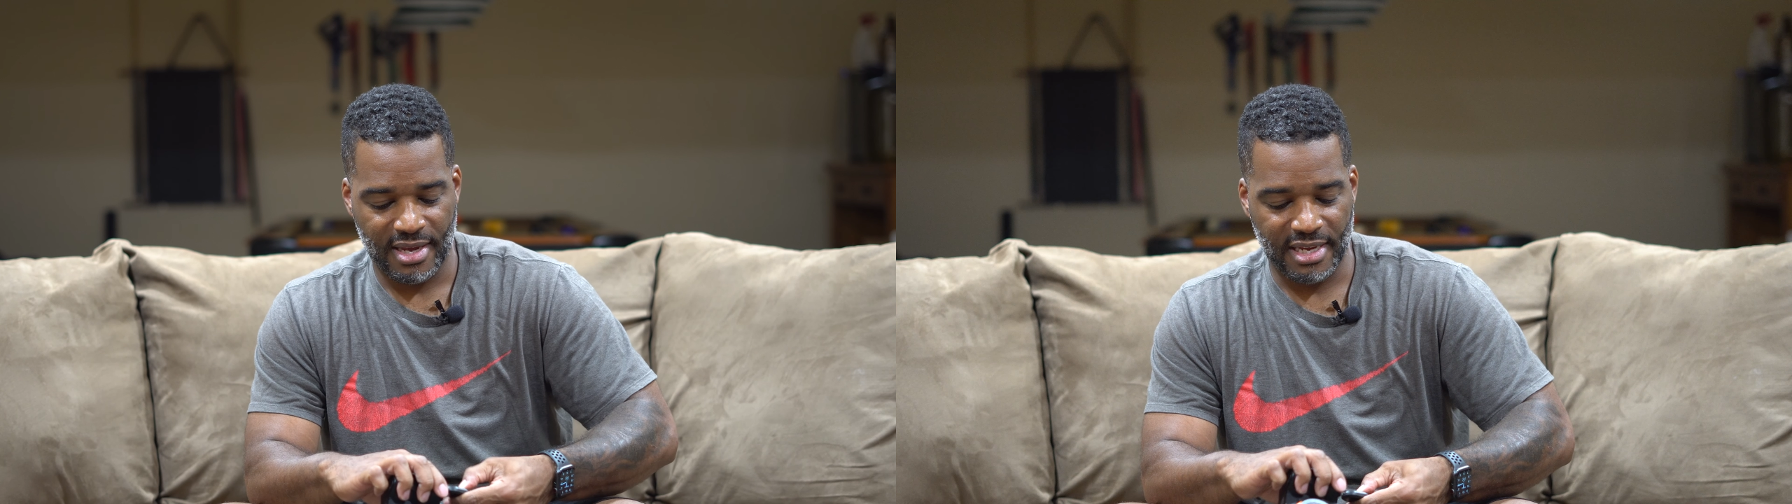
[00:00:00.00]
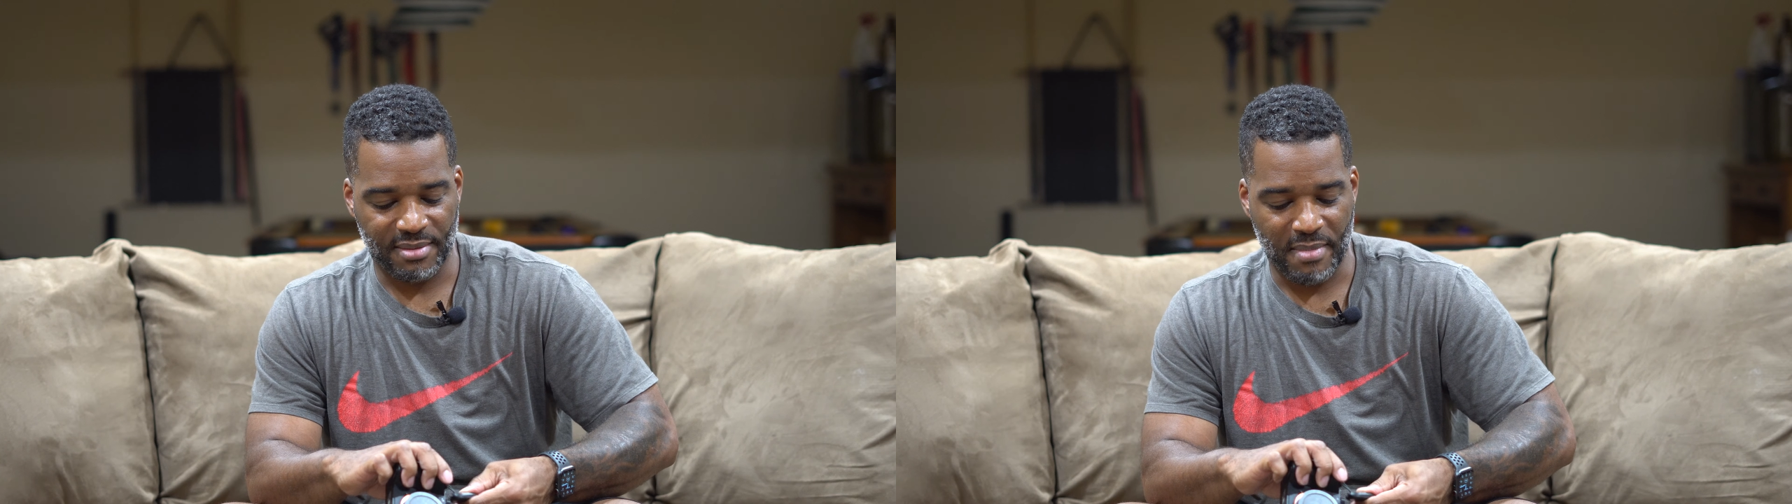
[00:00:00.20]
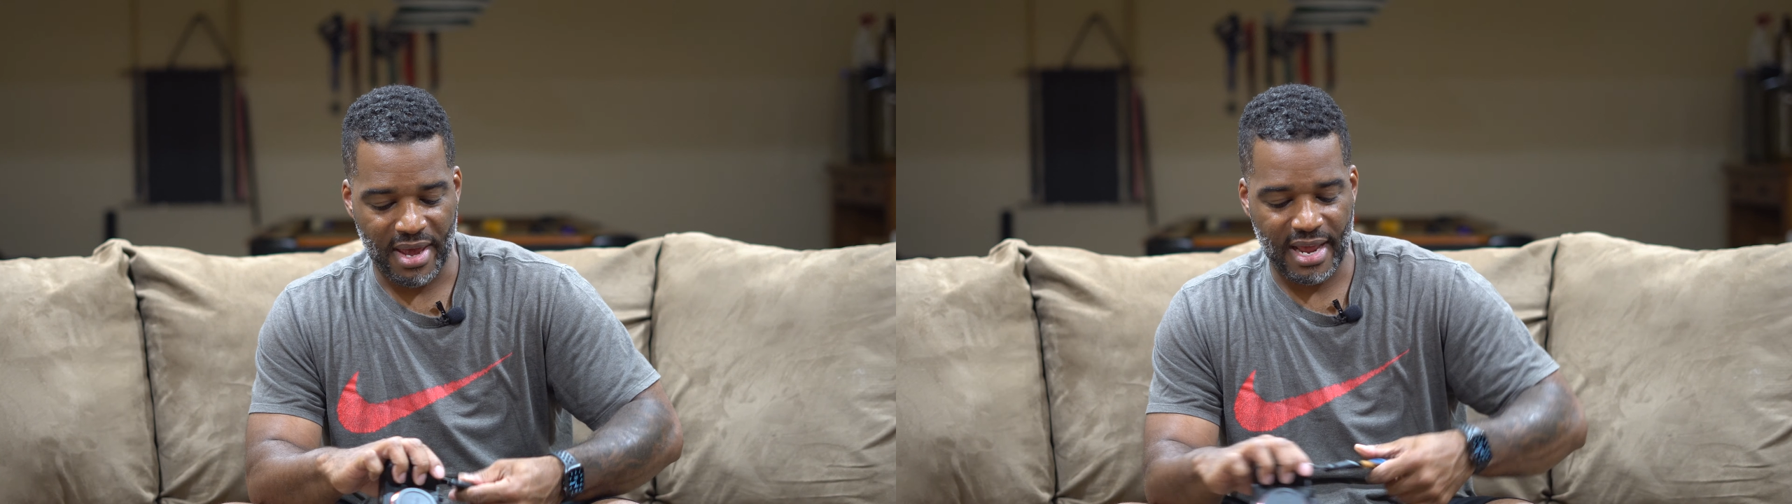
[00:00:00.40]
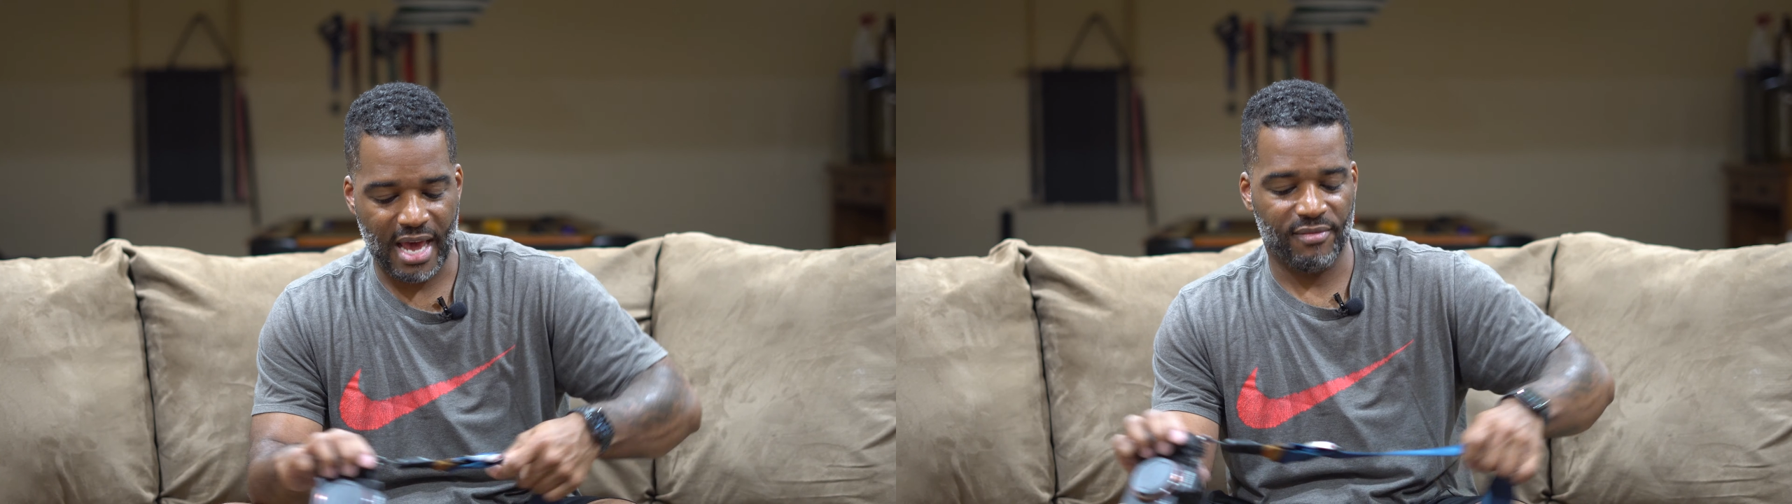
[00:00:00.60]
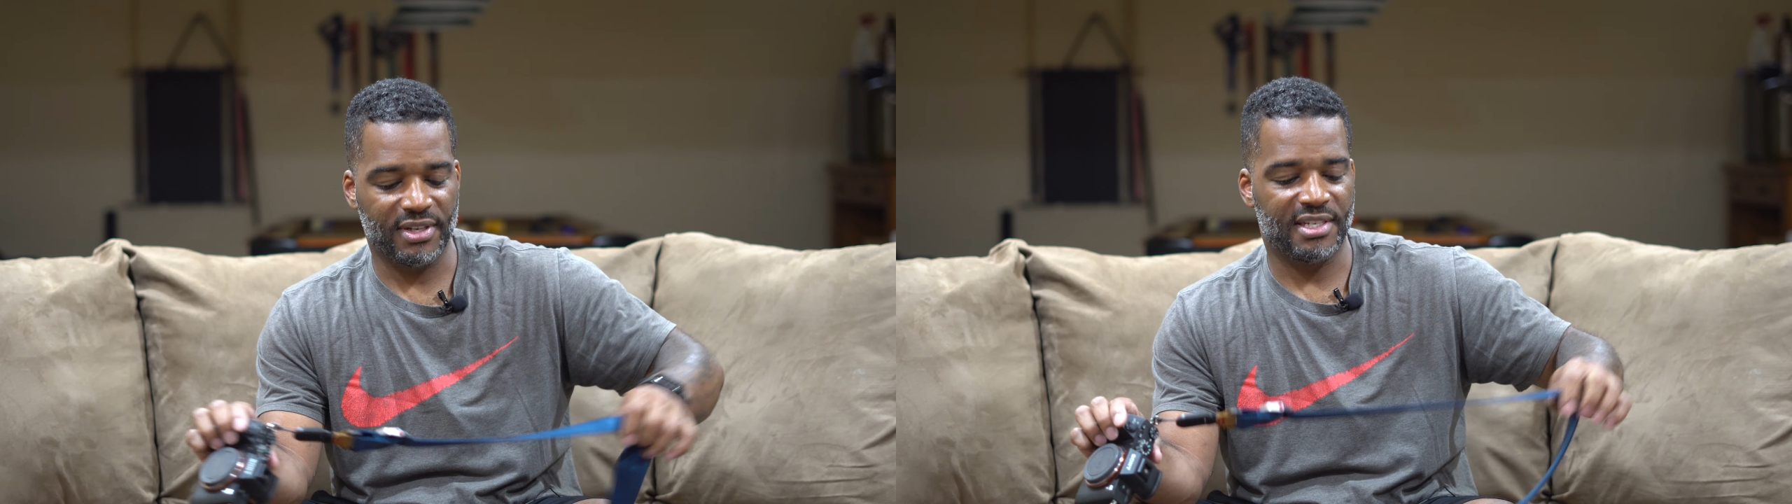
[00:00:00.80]
It's made
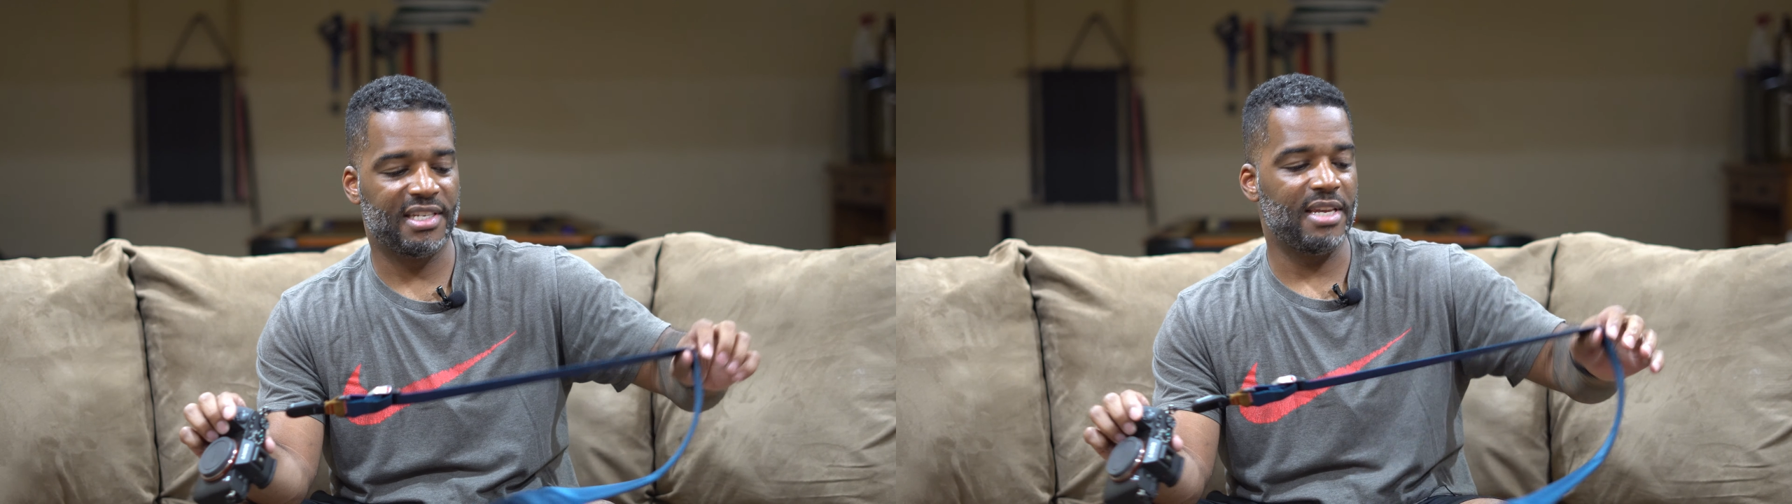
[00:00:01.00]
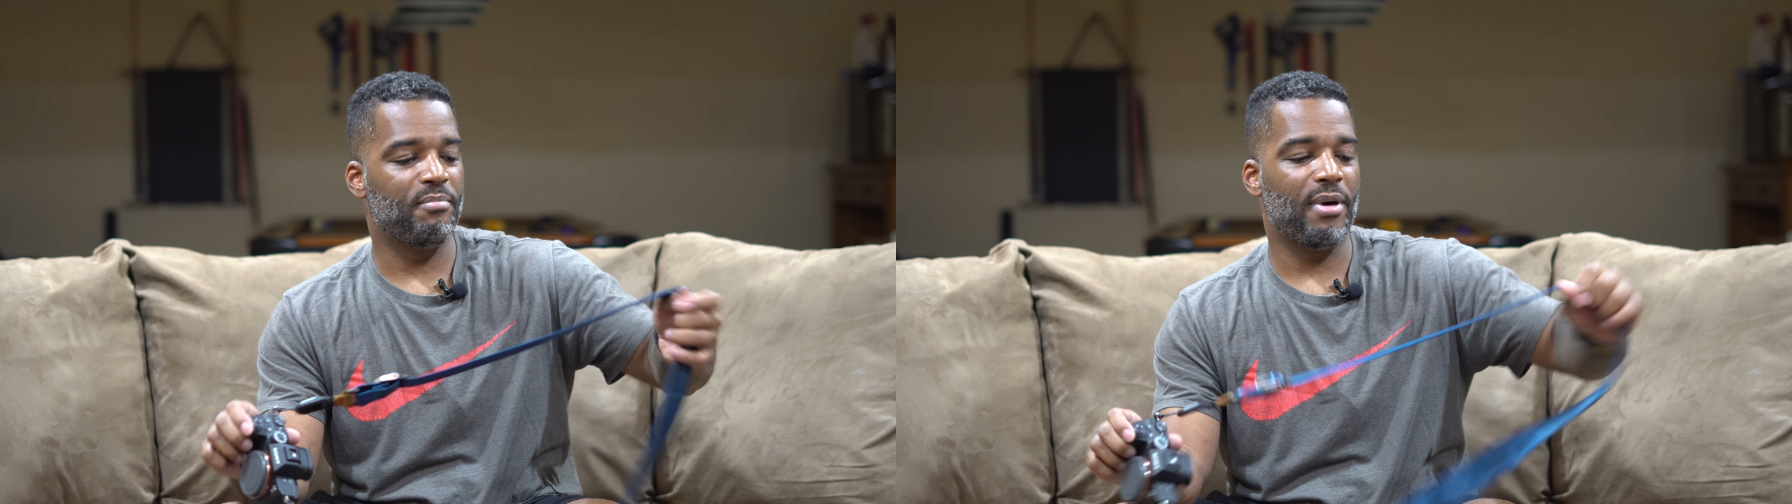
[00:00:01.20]
out of a seat